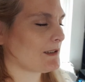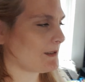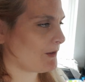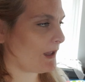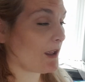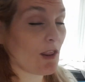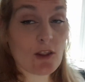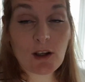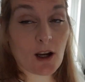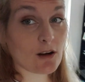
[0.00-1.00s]
So they're the
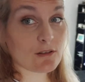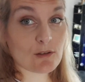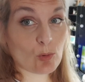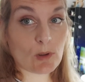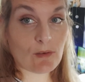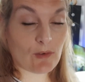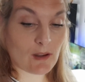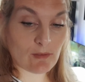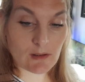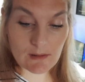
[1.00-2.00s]
current toy
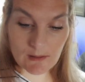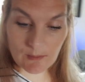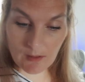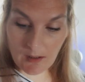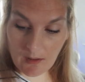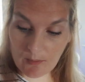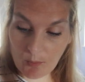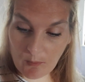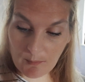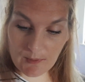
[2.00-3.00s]
favourites. So yeah, that's what
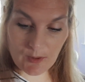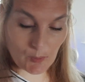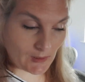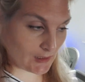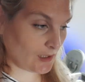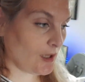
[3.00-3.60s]
we've been doing.